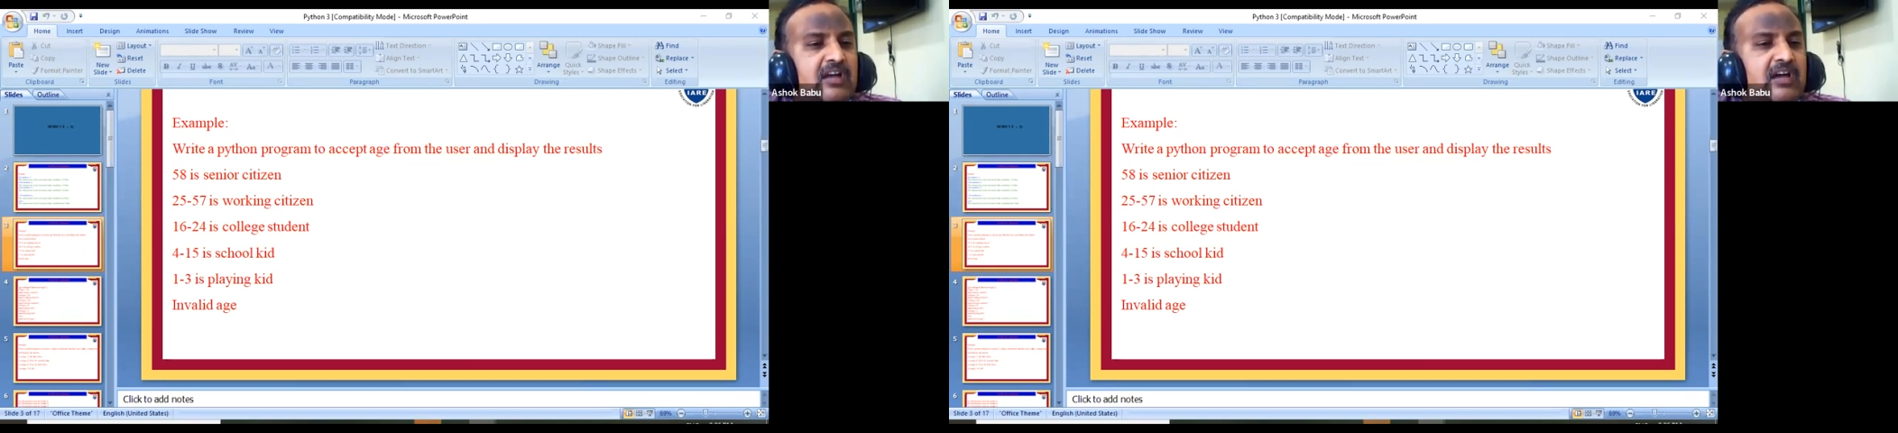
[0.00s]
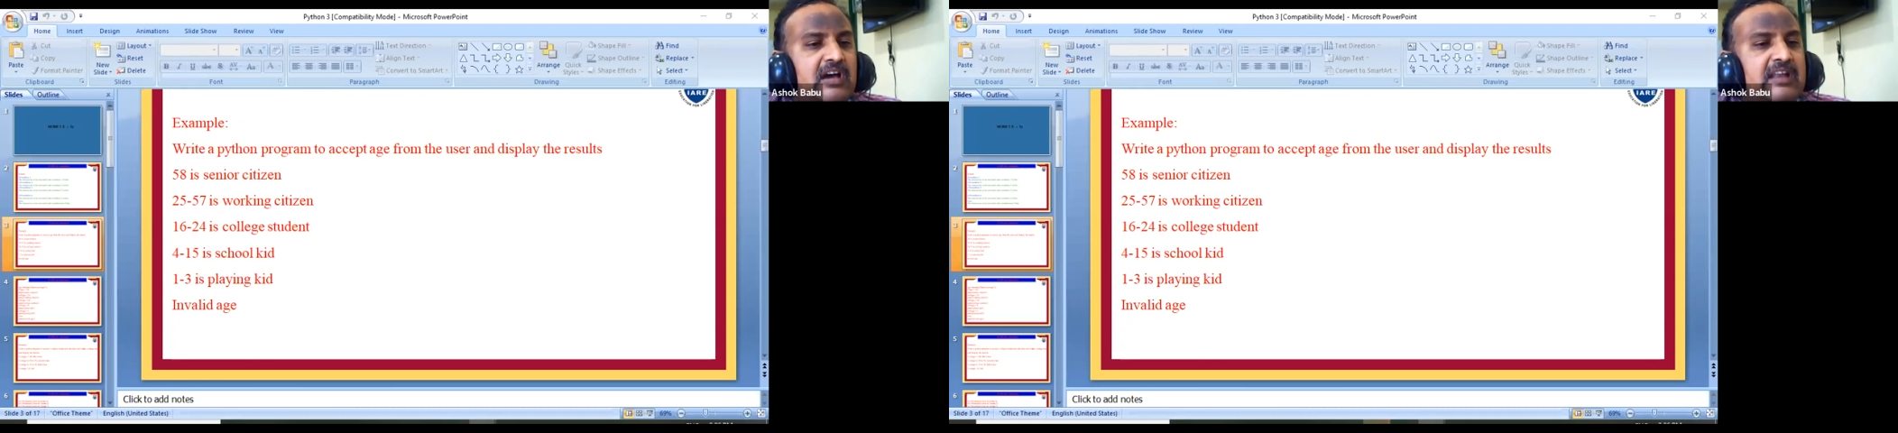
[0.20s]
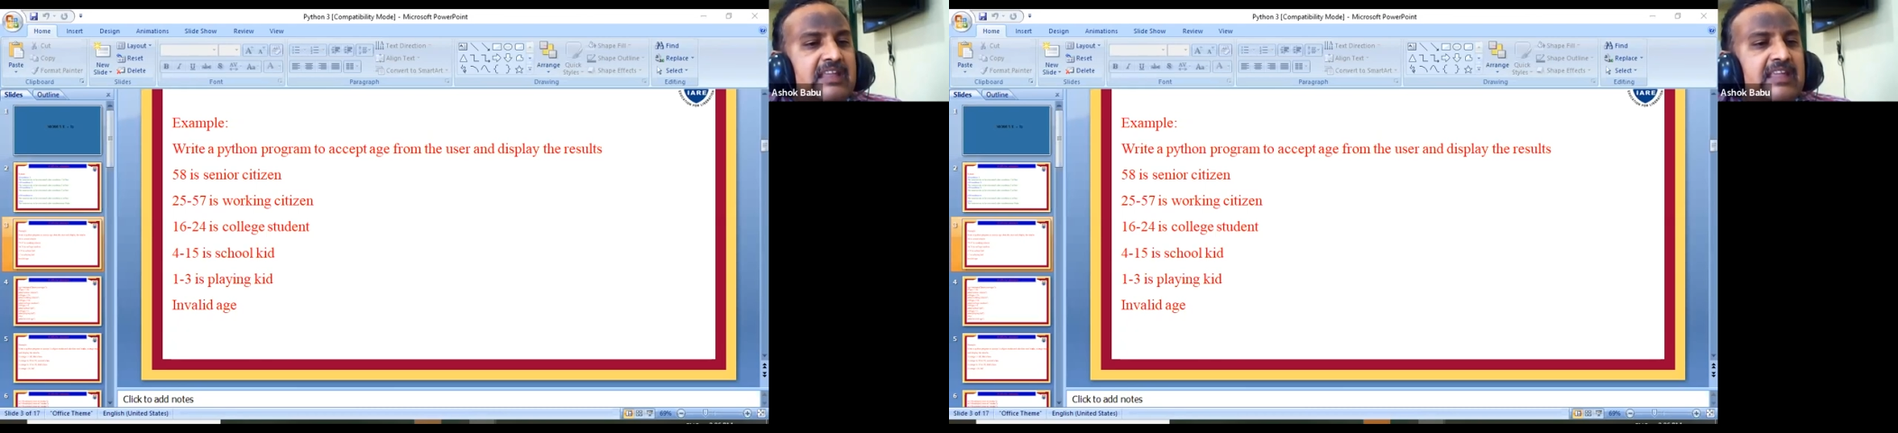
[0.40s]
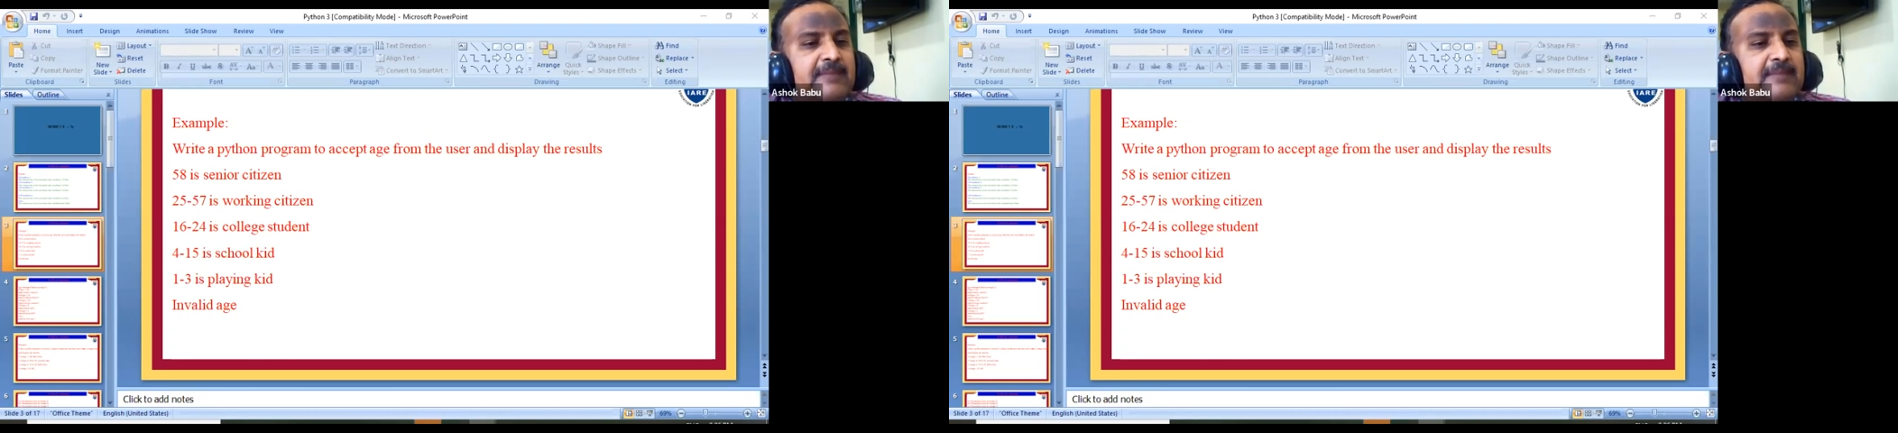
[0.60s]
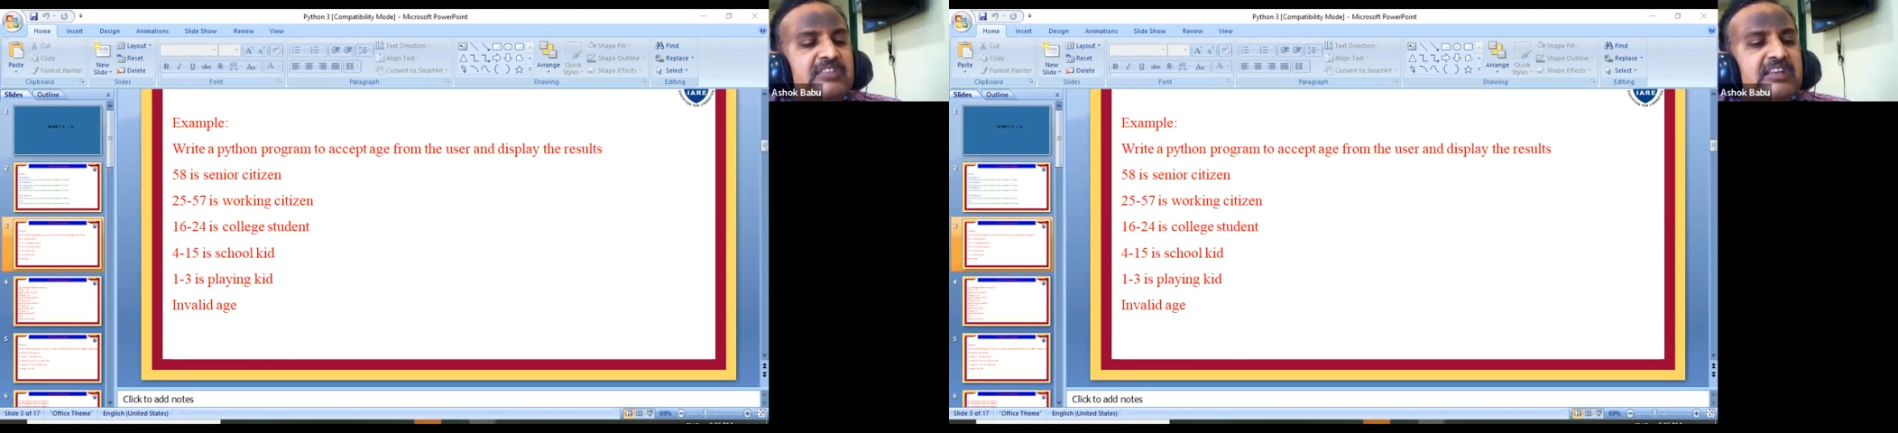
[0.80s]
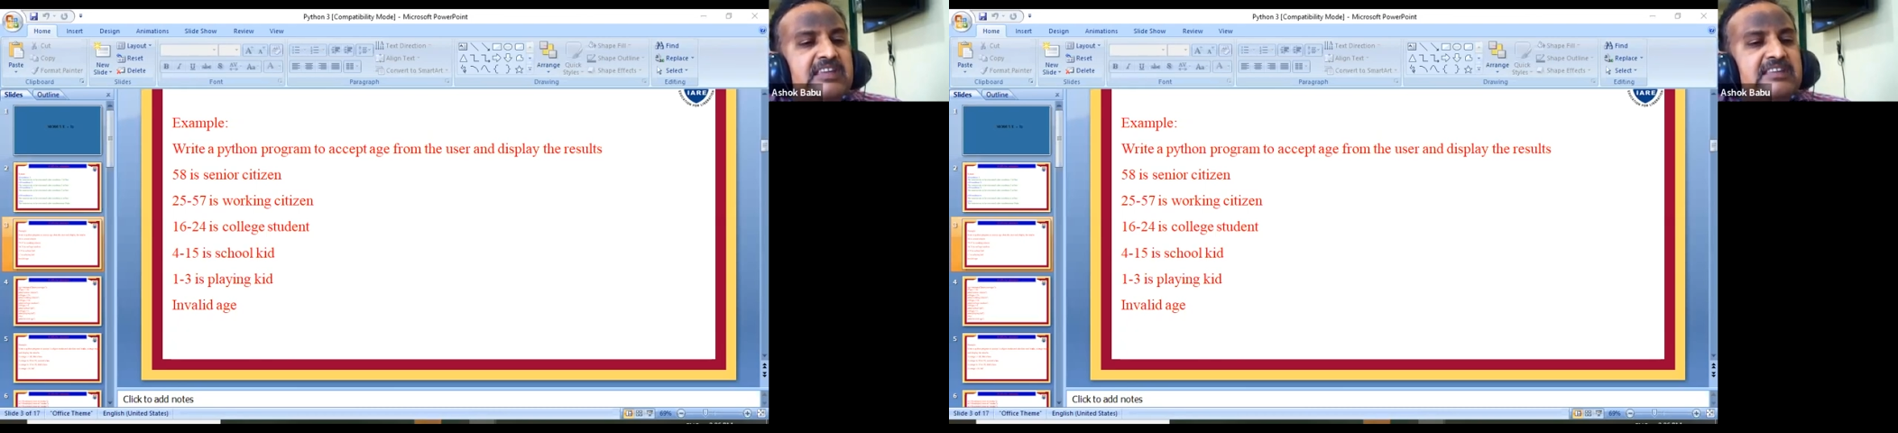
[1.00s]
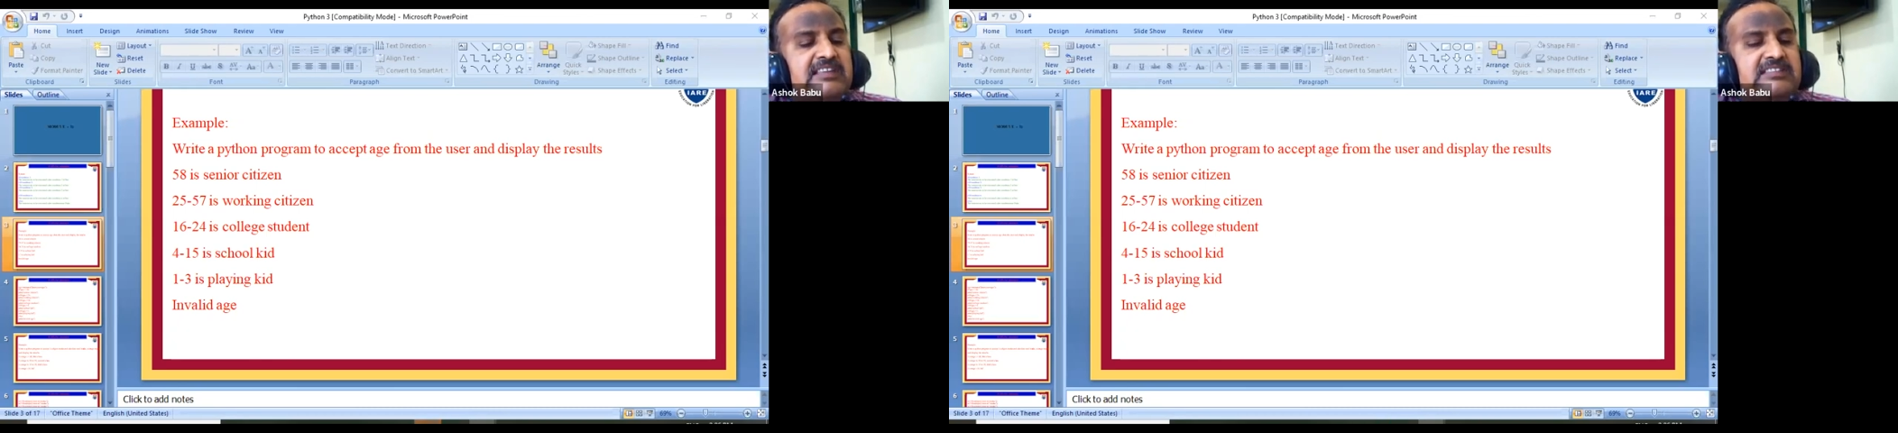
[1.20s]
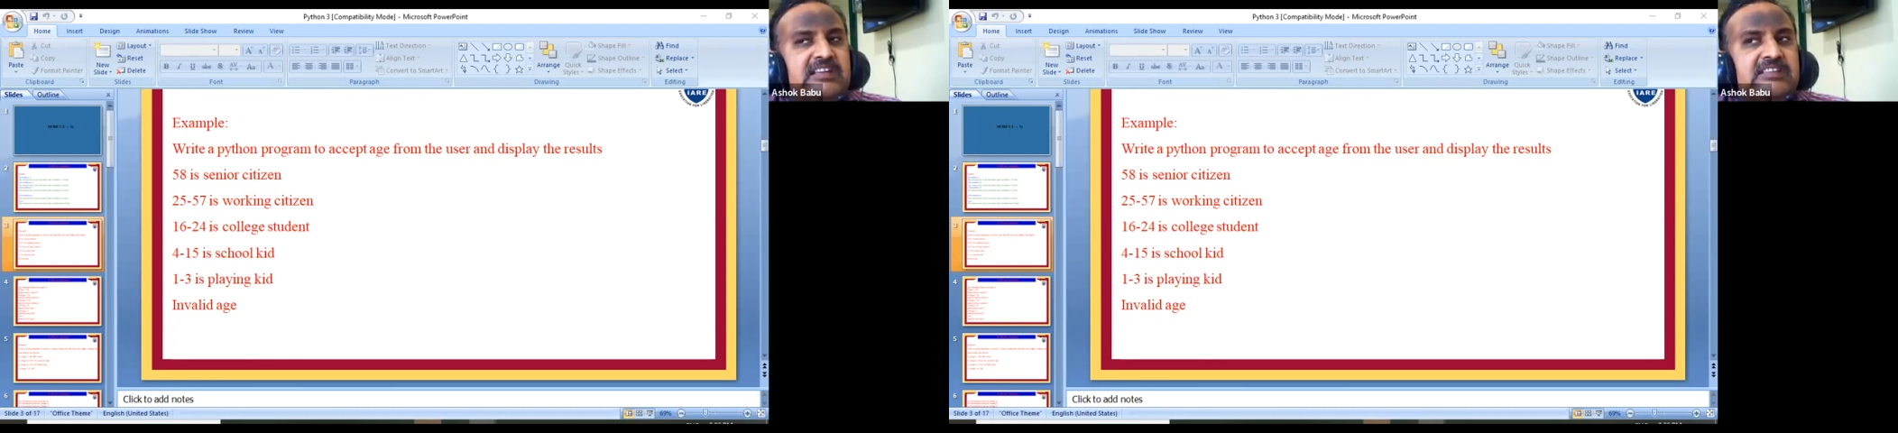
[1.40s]
or M3 is
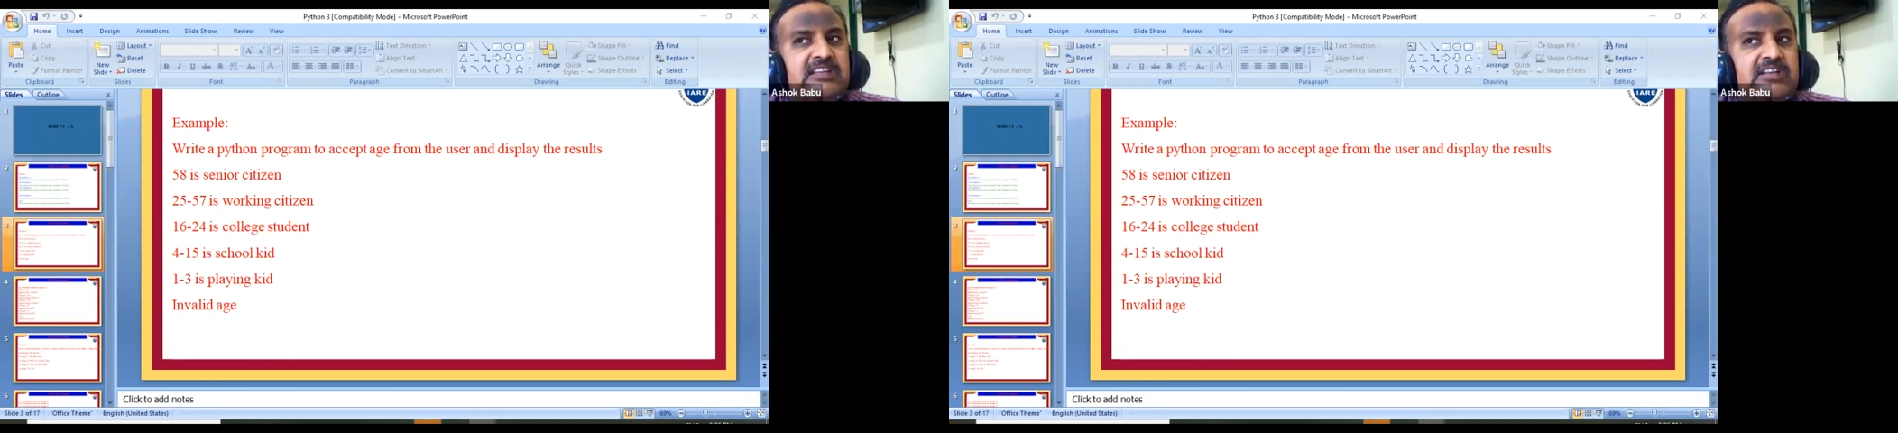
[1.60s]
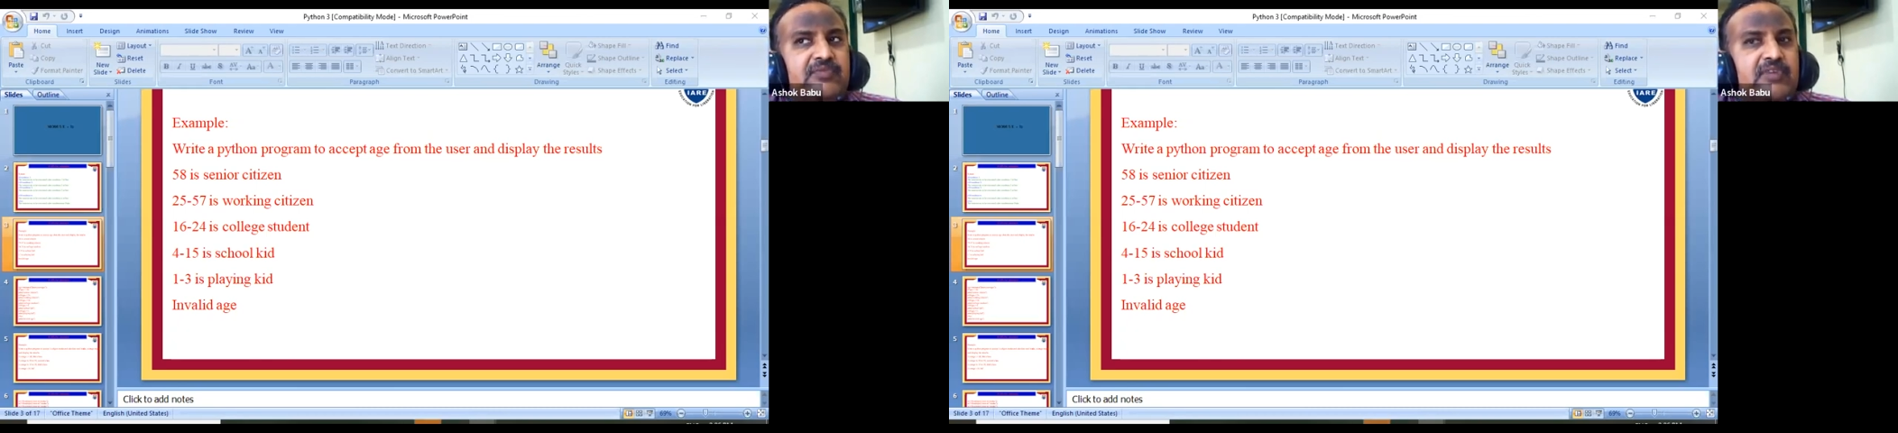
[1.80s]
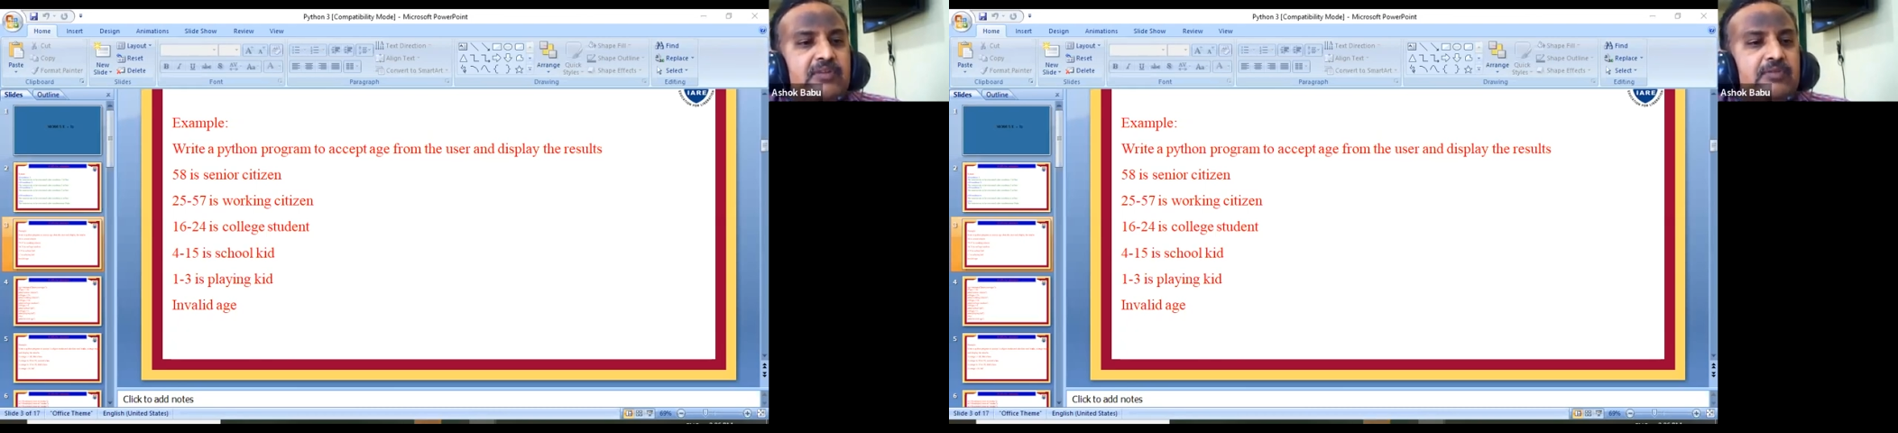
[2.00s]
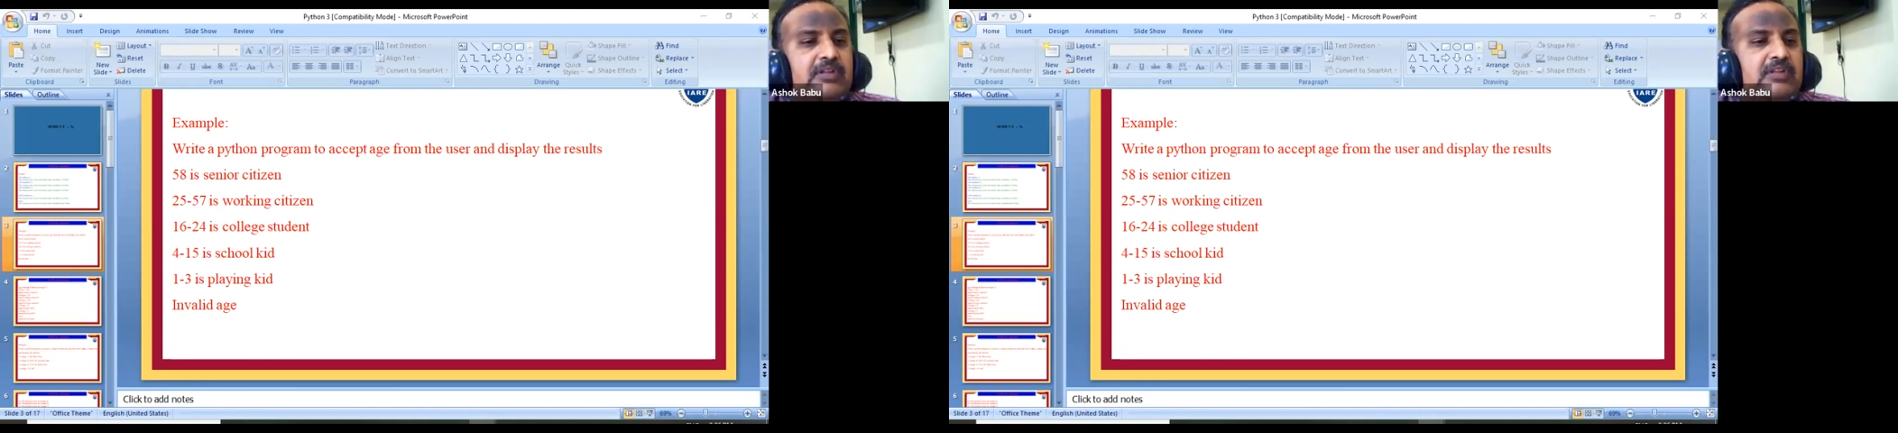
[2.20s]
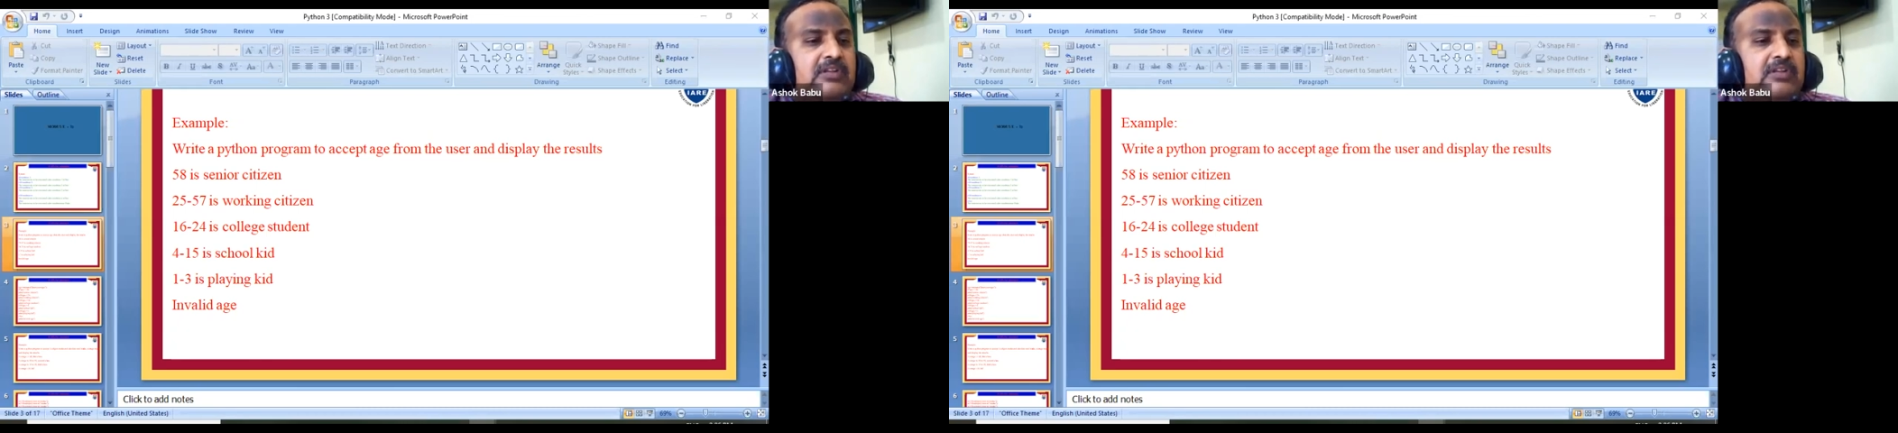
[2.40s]
less than 35,